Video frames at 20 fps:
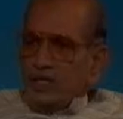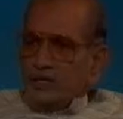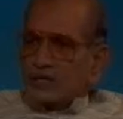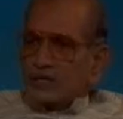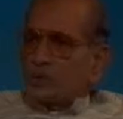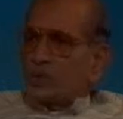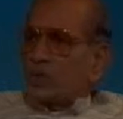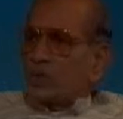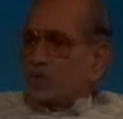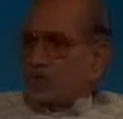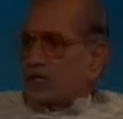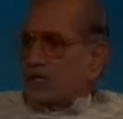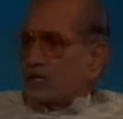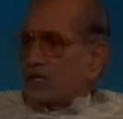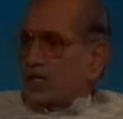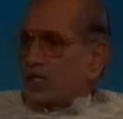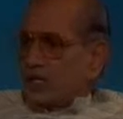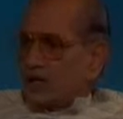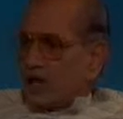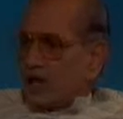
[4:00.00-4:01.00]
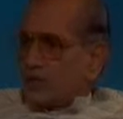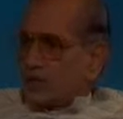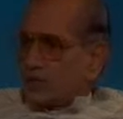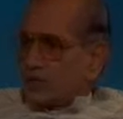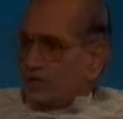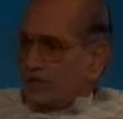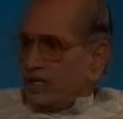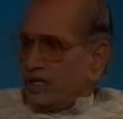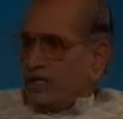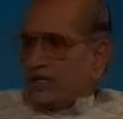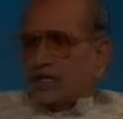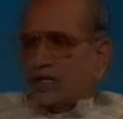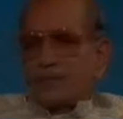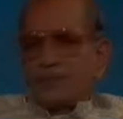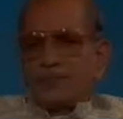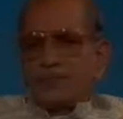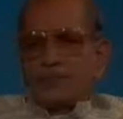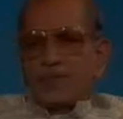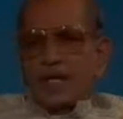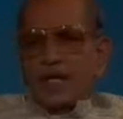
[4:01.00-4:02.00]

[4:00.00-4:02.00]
being supported by the Government of India.